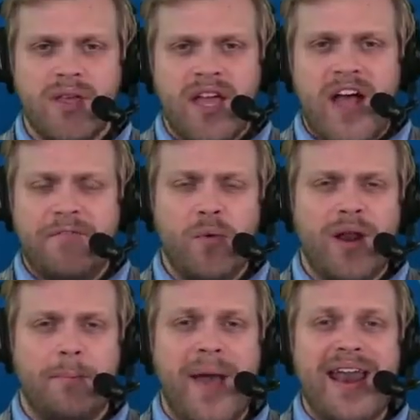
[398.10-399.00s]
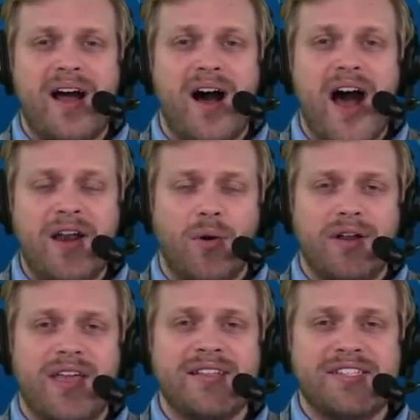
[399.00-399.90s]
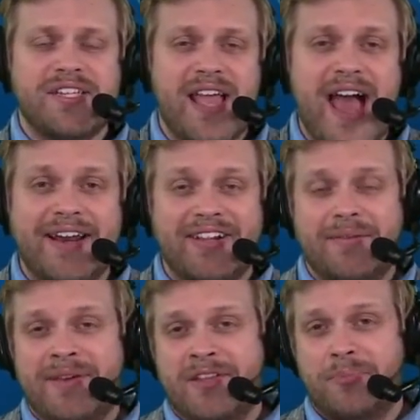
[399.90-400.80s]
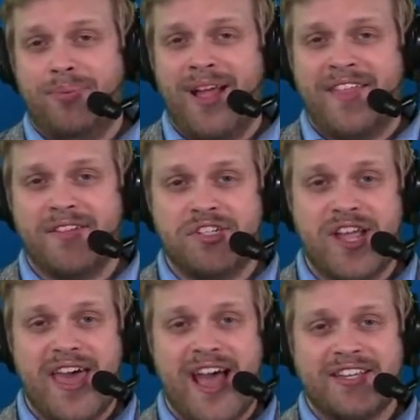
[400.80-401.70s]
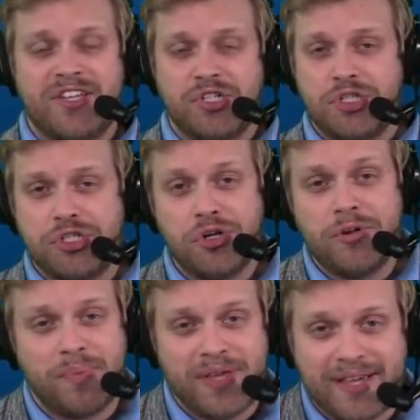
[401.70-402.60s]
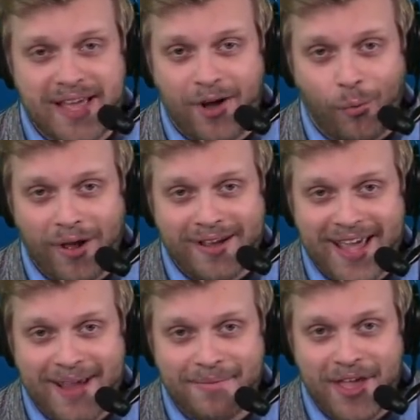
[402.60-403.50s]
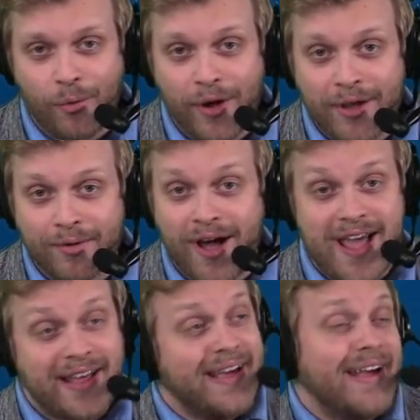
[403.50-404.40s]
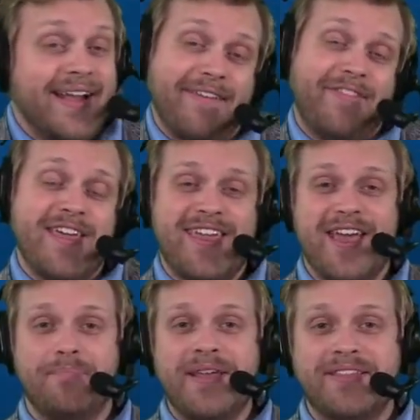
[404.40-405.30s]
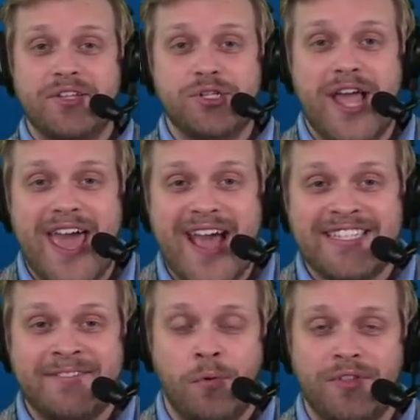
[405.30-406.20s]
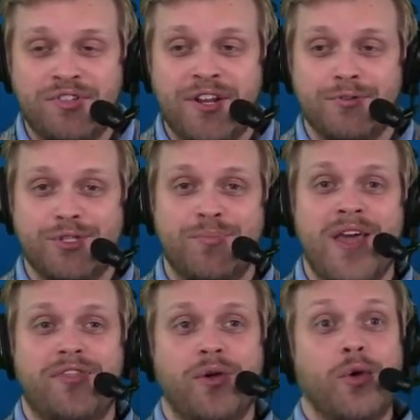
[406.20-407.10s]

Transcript: Now, if you want to bet on or against Seattle, I mean, they're playing the Jags. This should be a game they win, right? If they can't beat the Jags, even with Geno Smith,